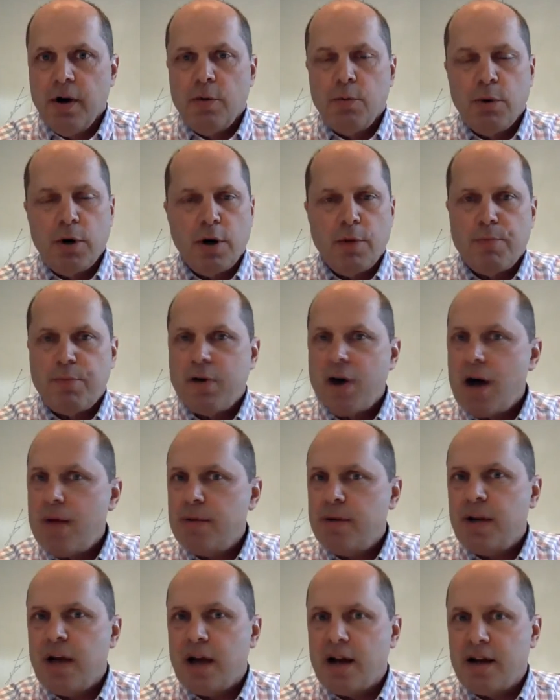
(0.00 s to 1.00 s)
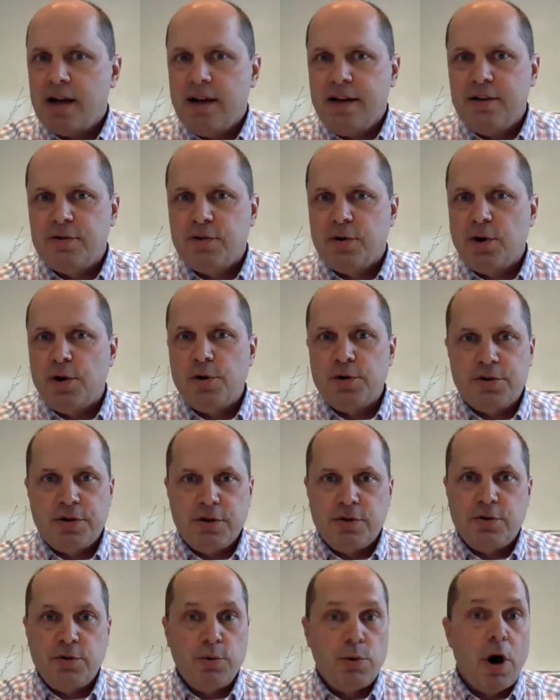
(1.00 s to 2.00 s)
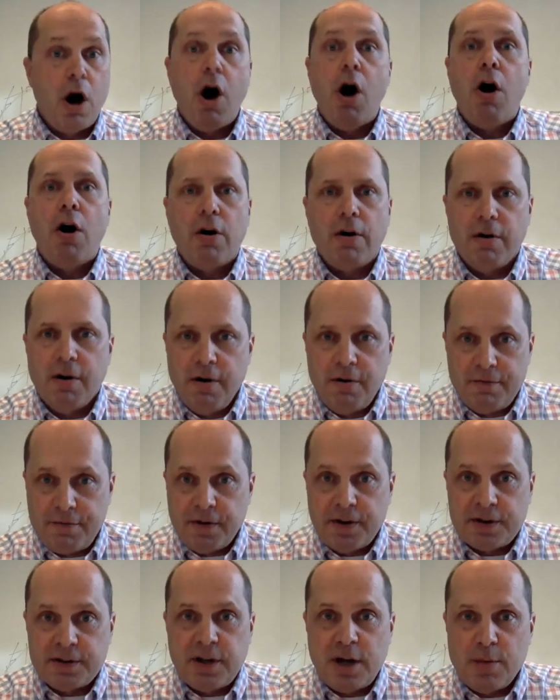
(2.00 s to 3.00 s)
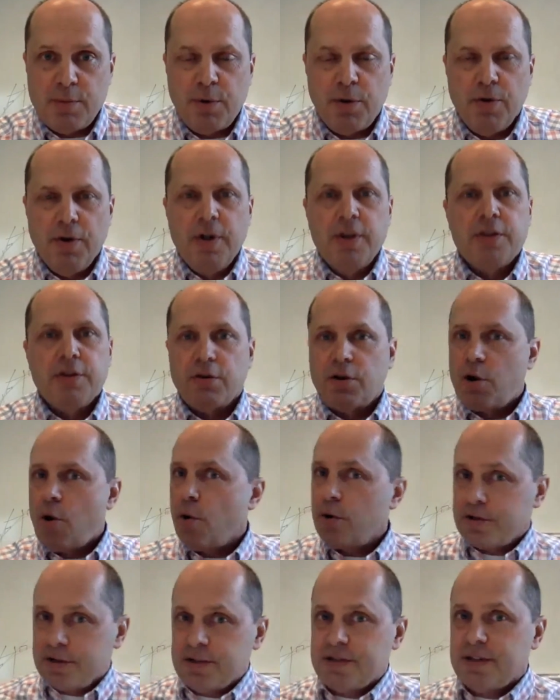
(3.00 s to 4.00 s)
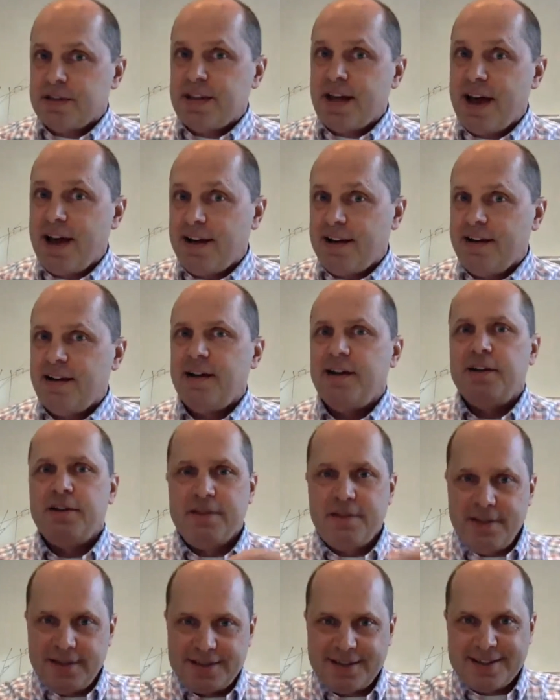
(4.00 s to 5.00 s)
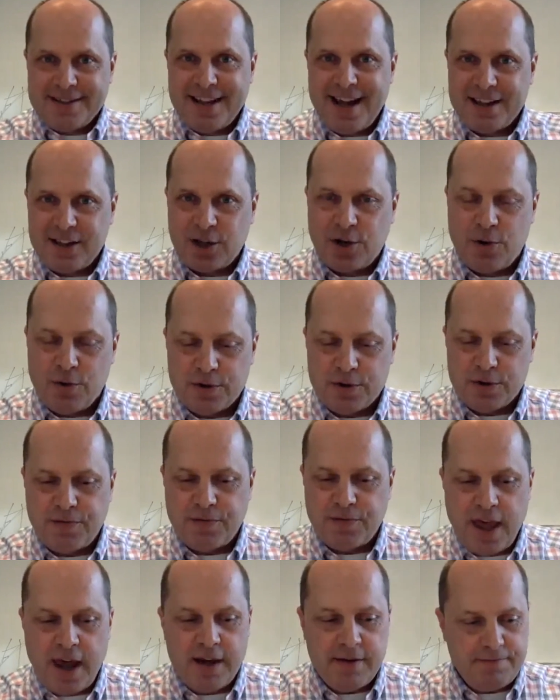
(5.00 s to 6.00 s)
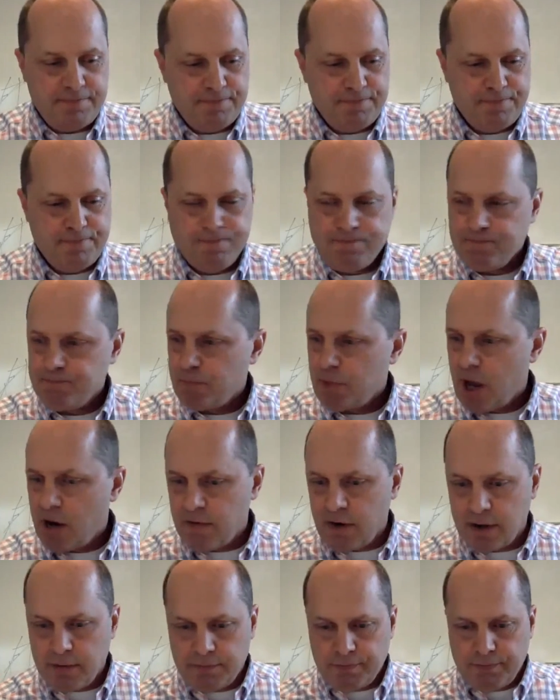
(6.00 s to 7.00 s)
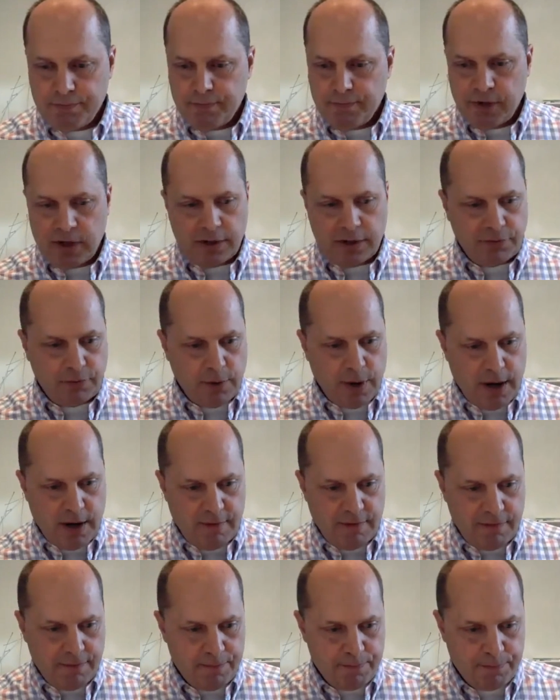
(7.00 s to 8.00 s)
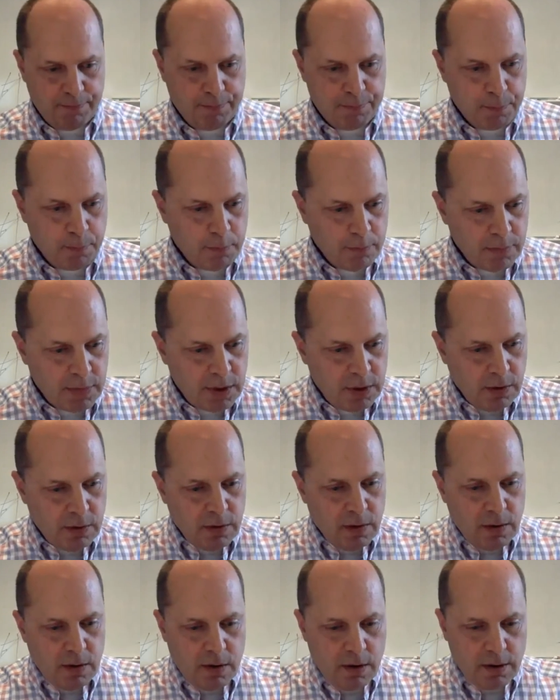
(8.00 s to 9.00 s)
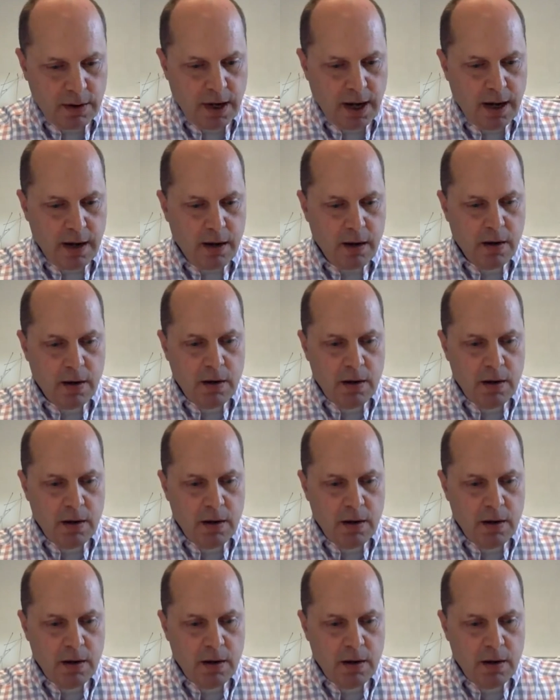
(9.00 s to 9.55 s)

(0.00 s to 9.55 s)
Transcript: We're probably not going to introduce you to R, for example. There are courses in that. This is not the course for that. All right, what else do I have? Okay,